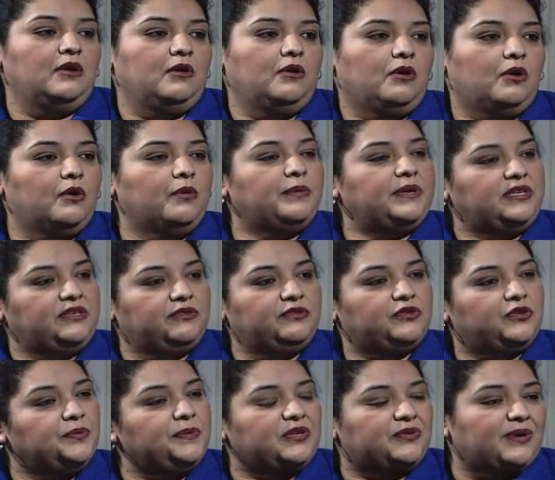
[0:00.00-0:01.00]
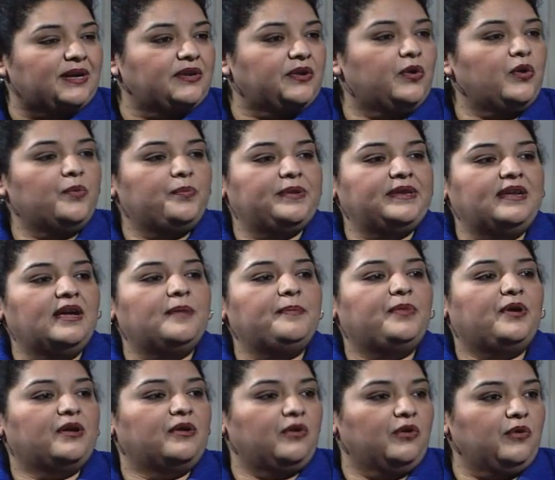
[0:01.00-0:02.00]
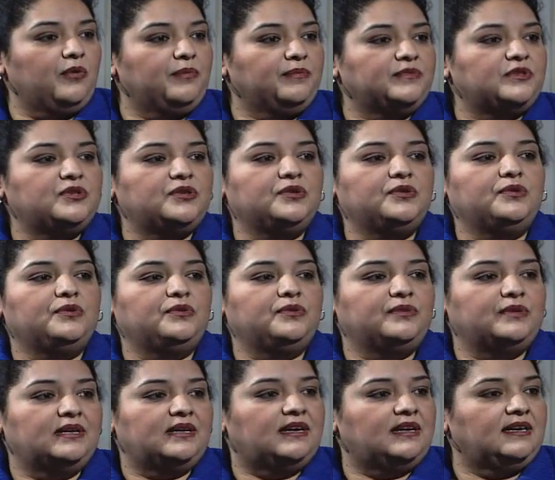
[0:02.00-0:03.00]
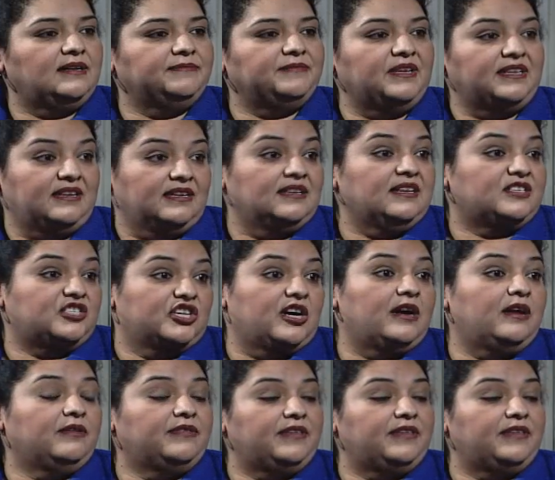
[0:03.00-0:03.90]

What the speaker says: or do we try to open up our home to a child